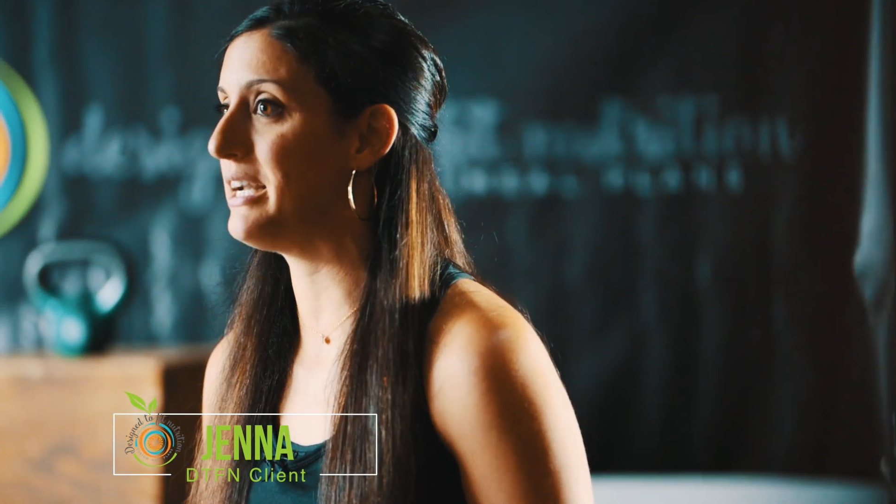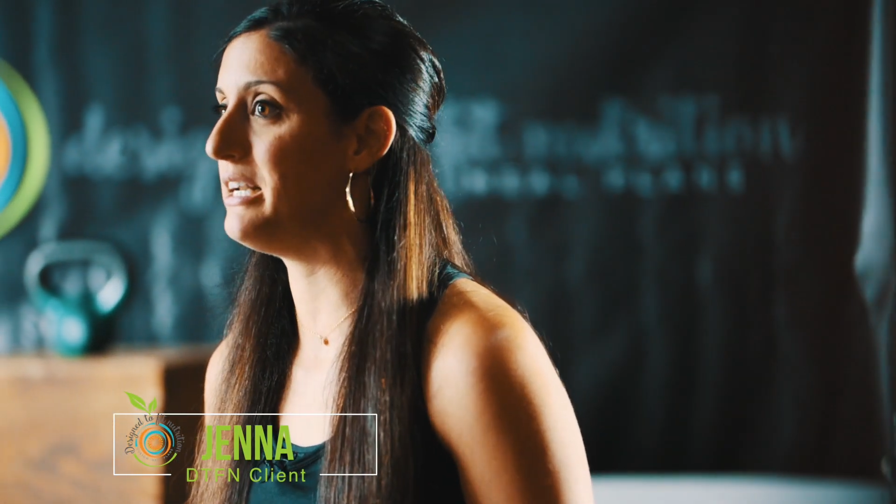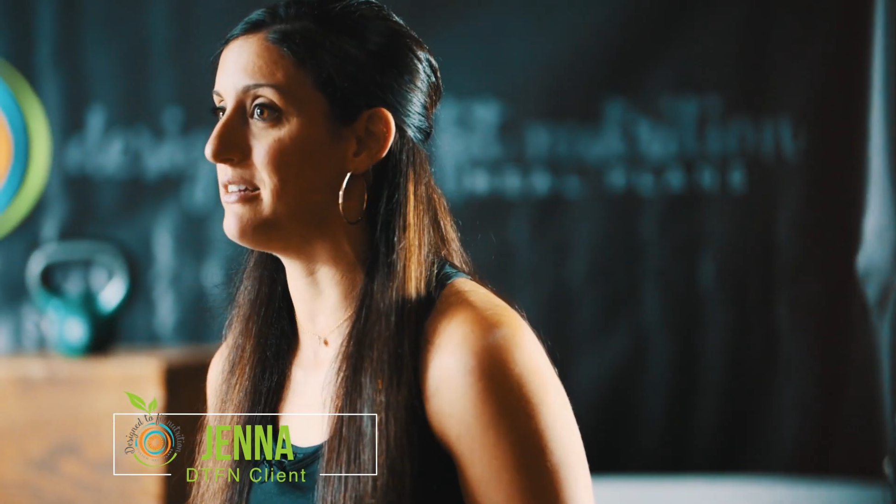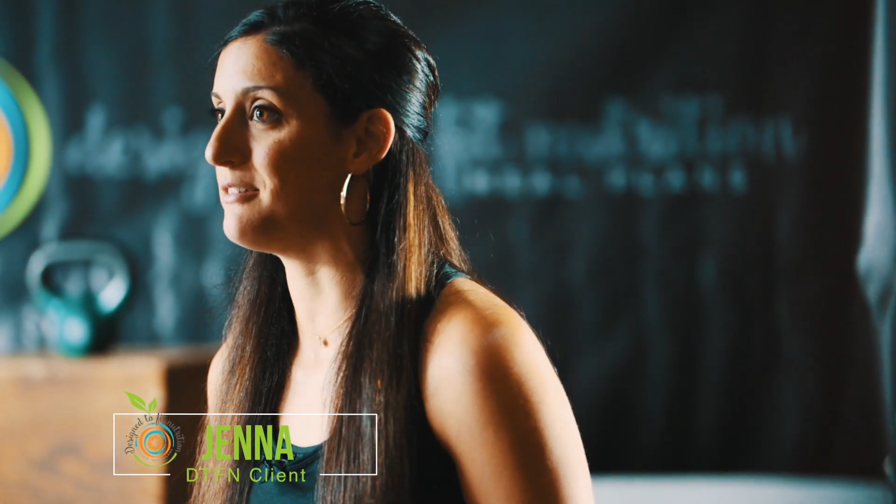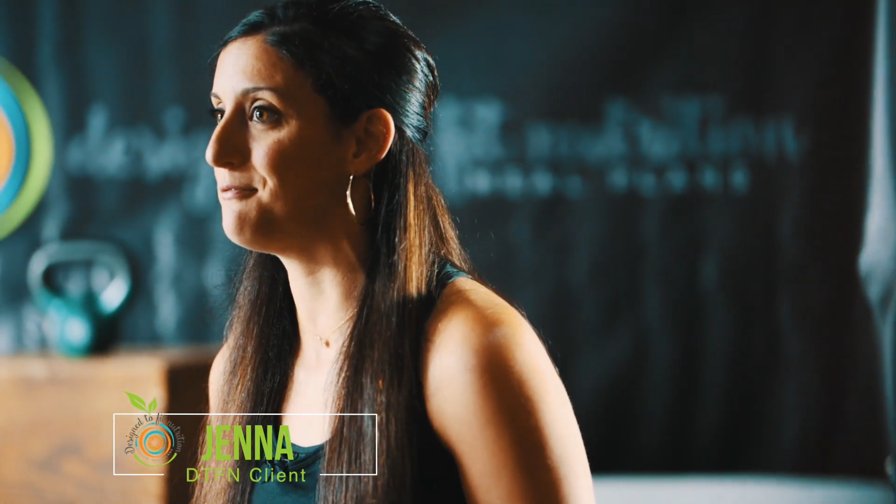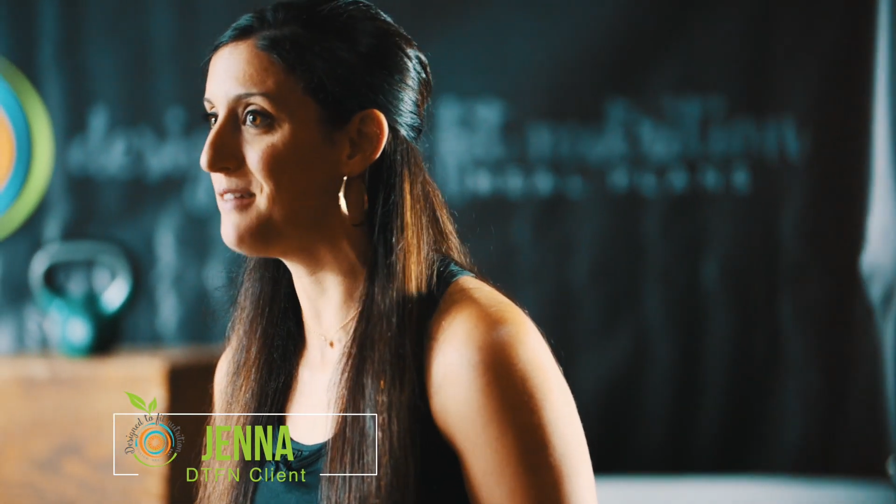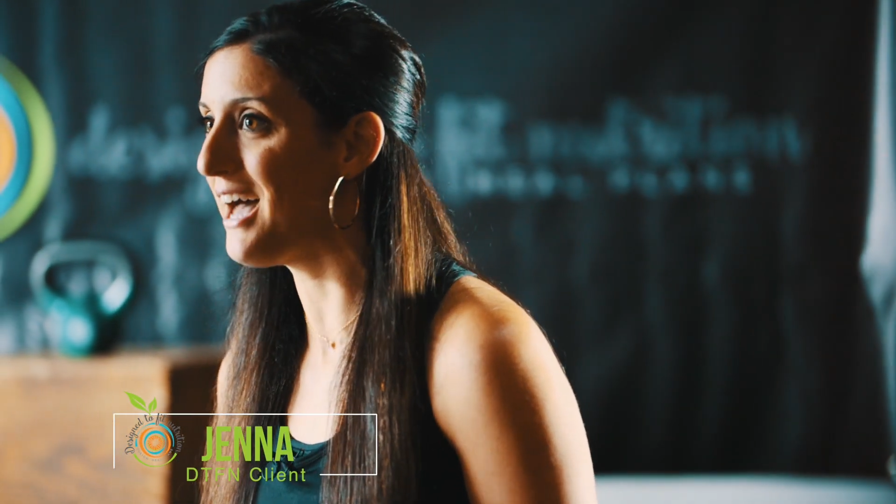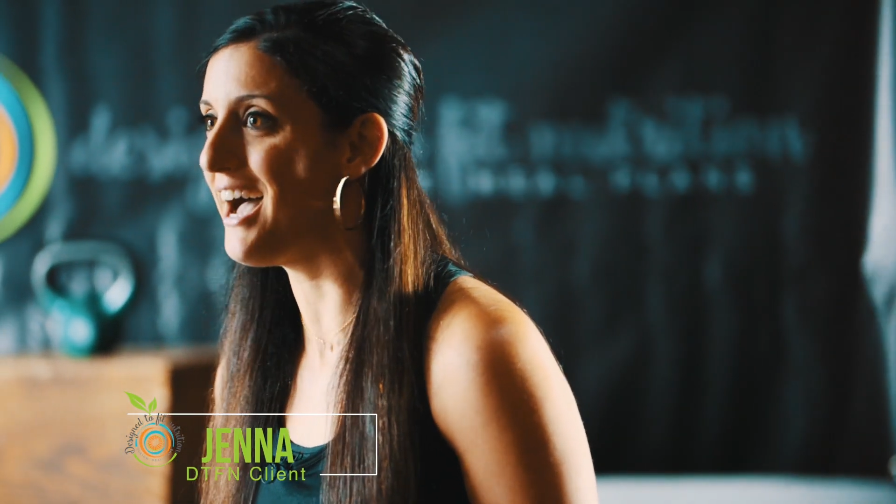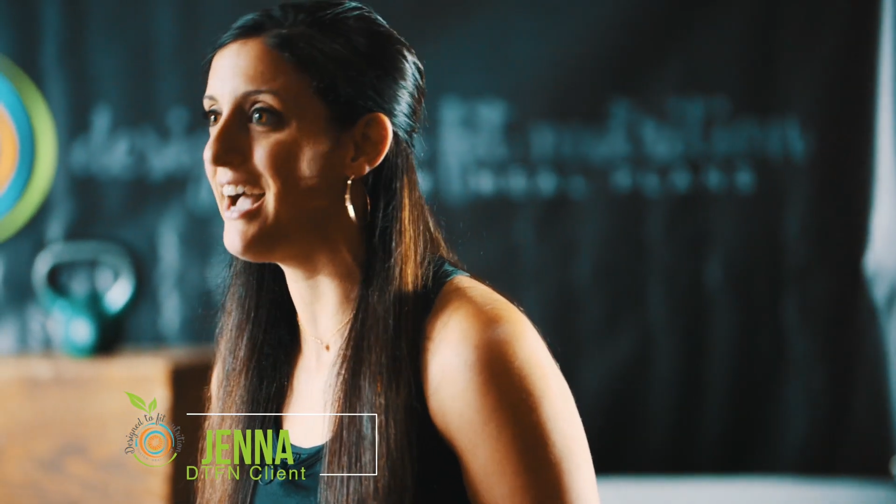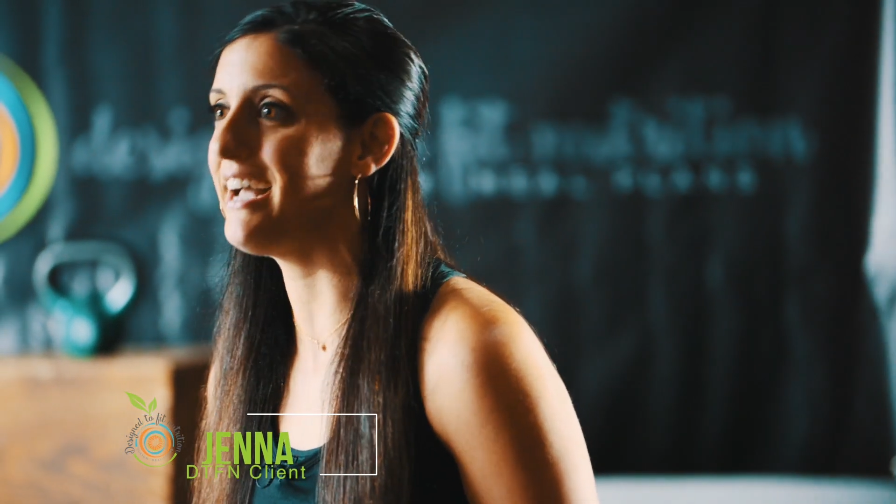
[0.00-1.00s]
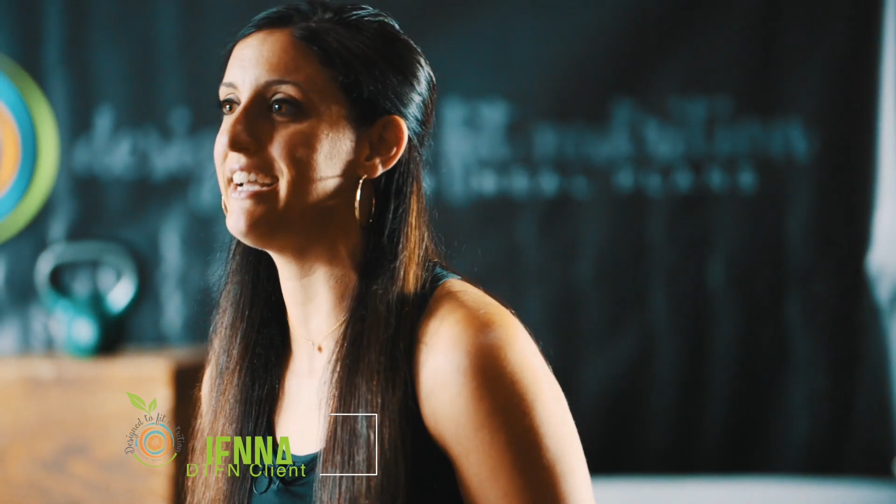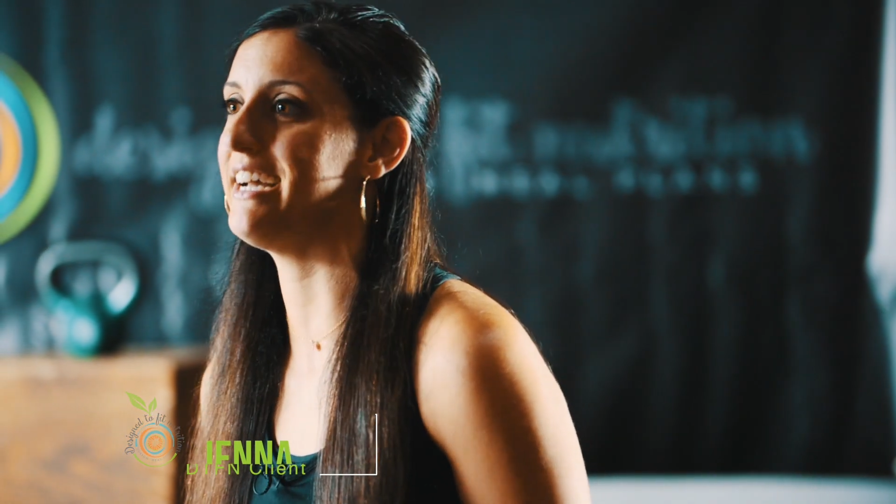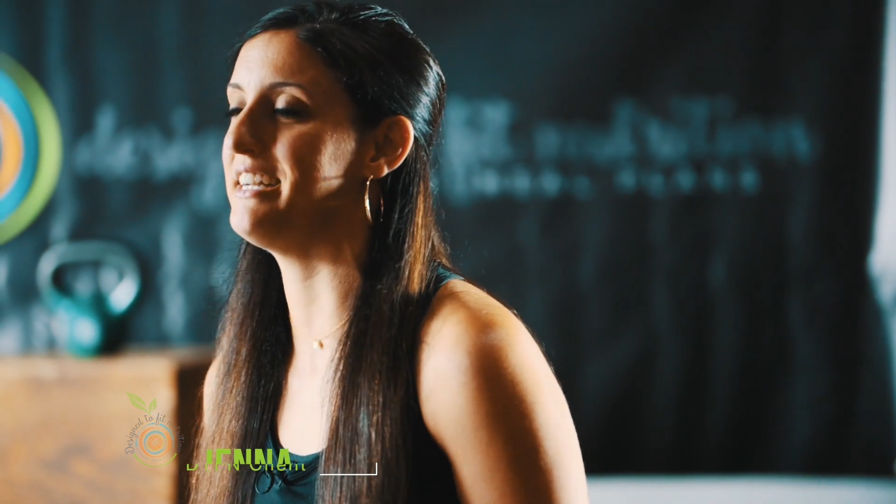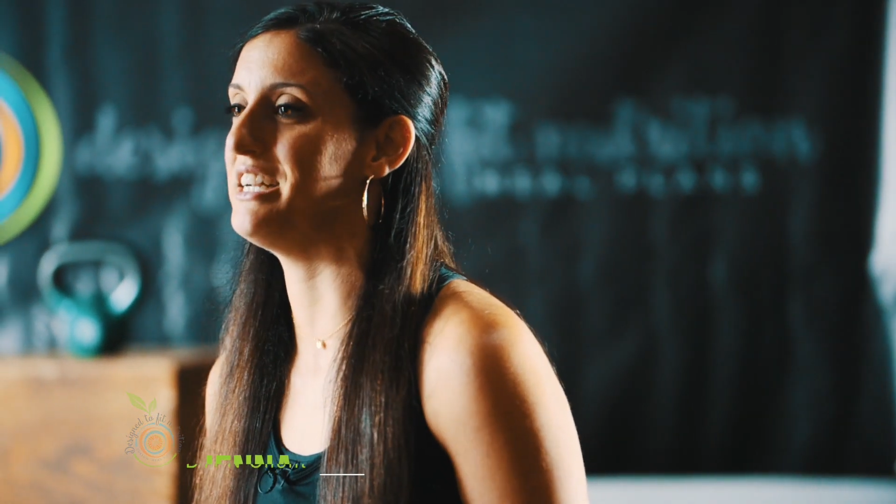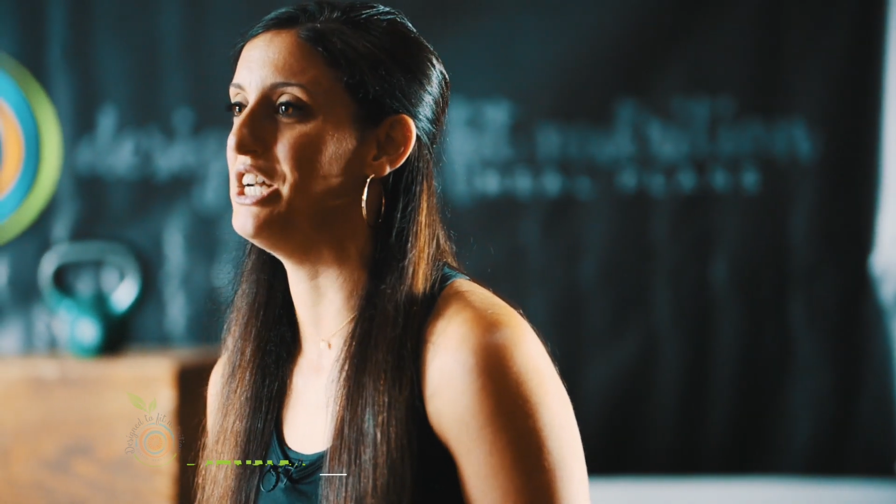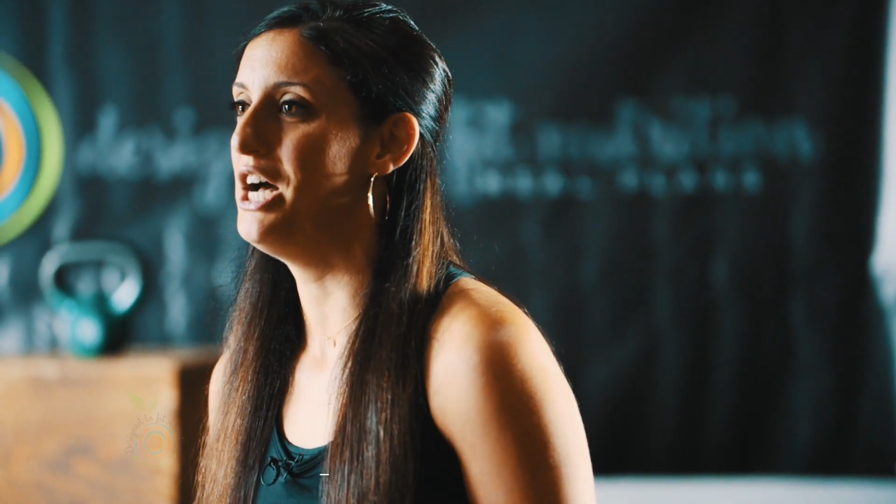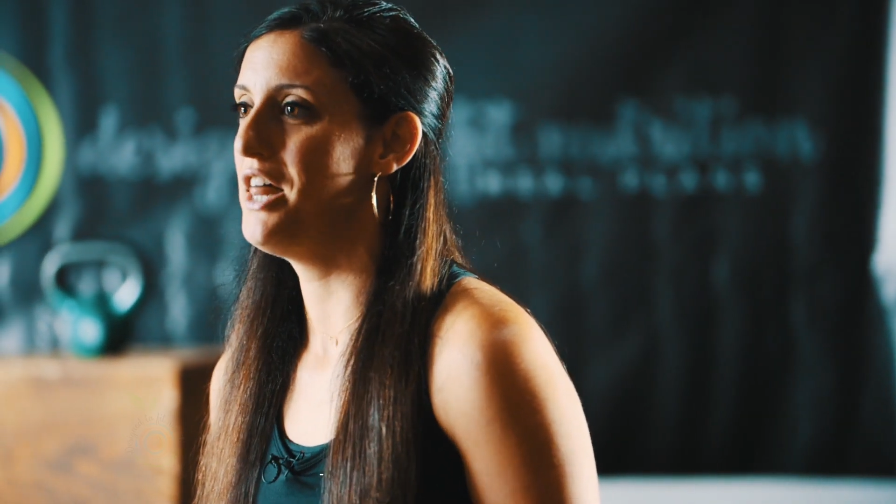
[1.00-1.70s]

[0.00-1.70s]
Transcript: eat on the fly, and